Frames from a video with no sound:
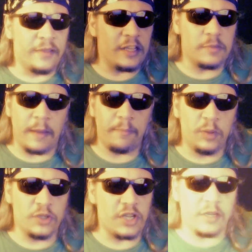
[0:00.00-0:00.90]
that has been
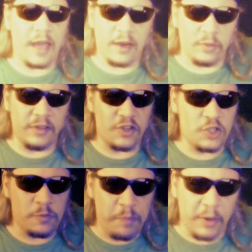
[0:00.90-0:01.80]
pushing not only the
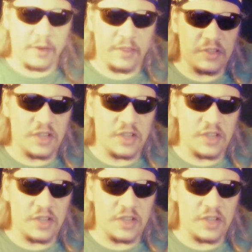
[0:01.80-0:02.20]
spirit of this